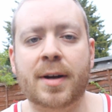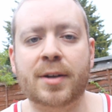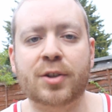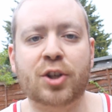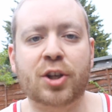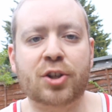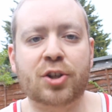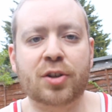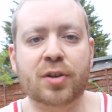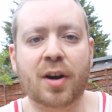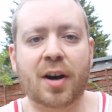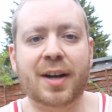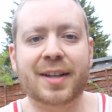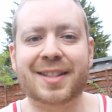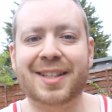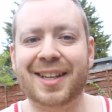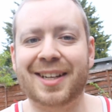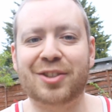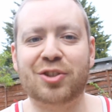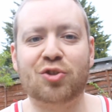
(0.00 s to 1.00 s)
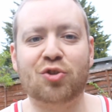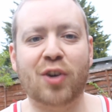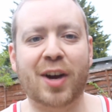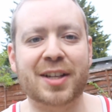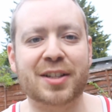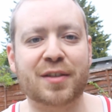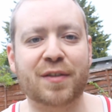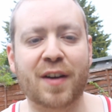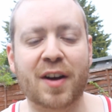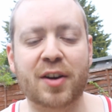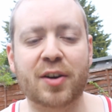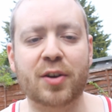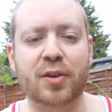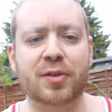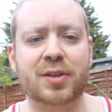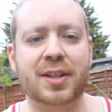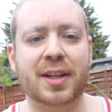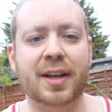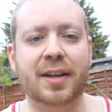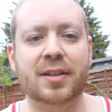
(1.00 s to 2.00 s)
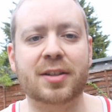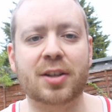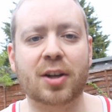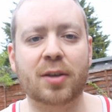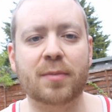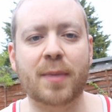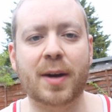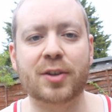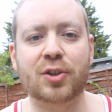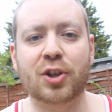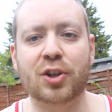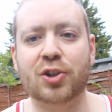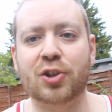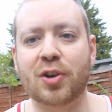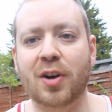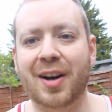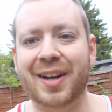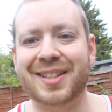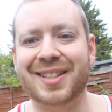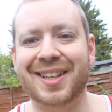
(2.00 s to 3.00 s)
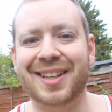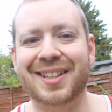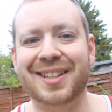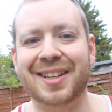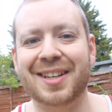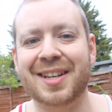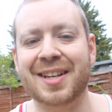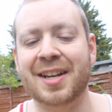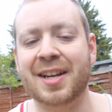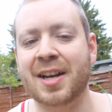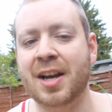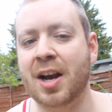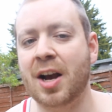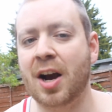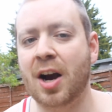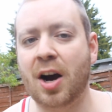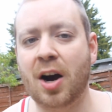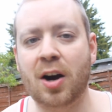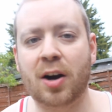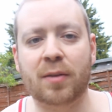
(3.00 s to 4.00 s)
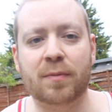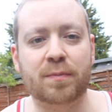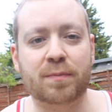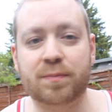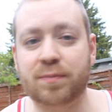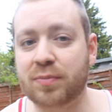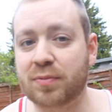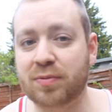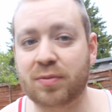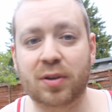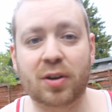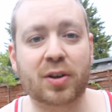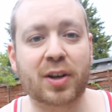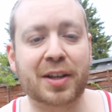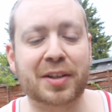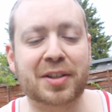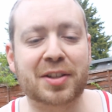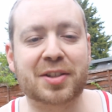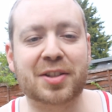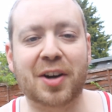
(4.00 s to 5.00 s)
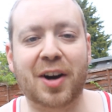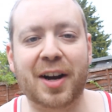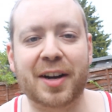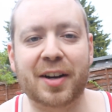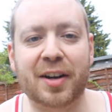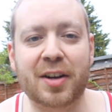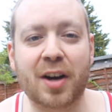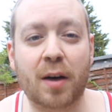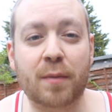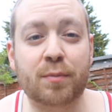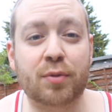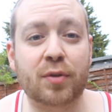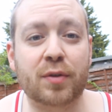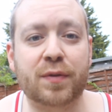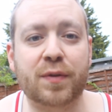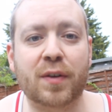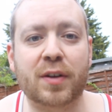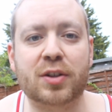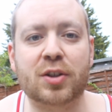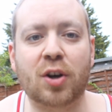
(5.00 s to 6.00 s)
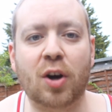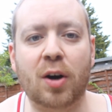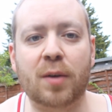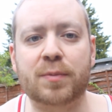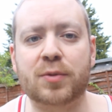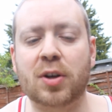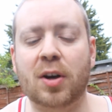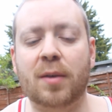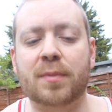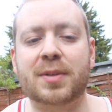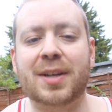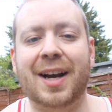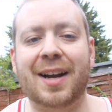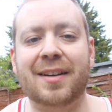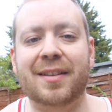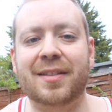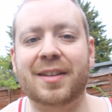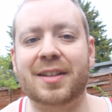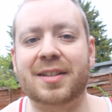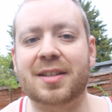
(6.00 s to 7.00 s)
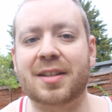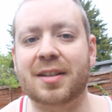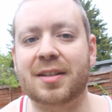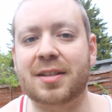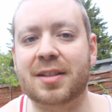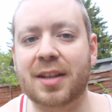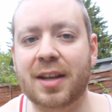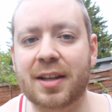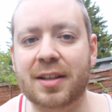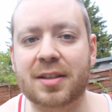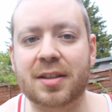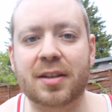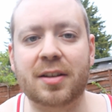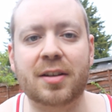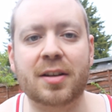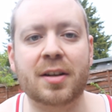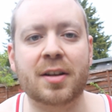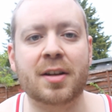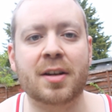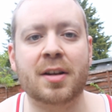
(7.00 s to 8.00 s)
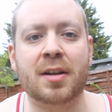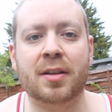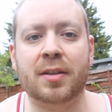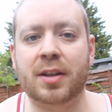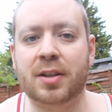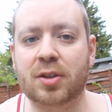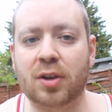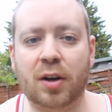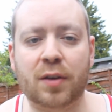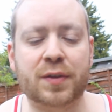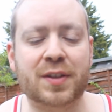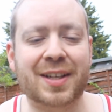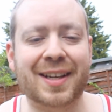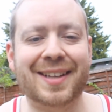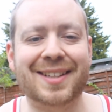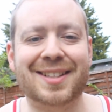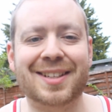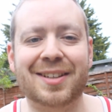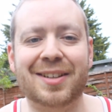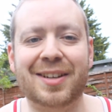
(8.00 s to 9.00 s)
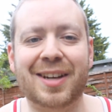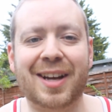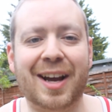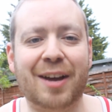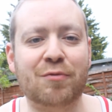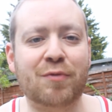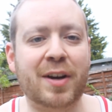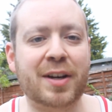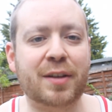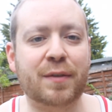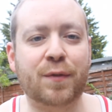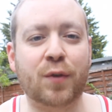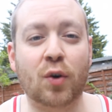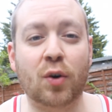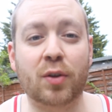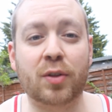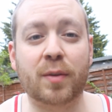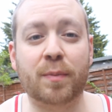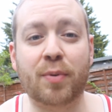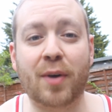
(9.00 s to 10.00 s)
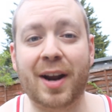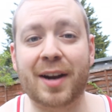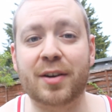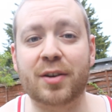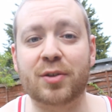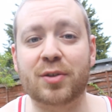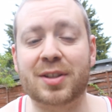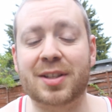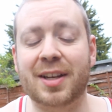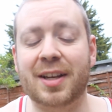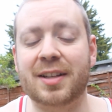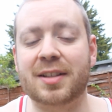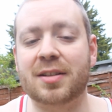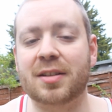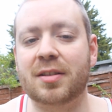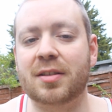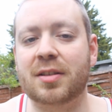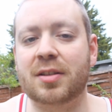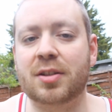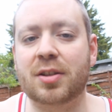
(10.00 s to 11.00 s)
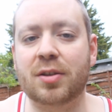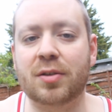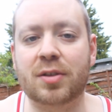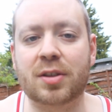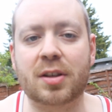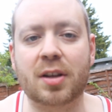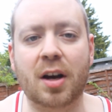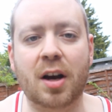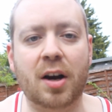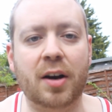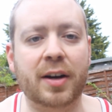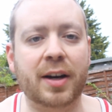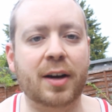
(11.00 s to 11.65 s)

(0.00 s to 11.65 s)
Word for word: Manchester United transfer news then. So Manchester United are looking to sign a number of top, top talent this season, this off-season, ready for the brand new season to start.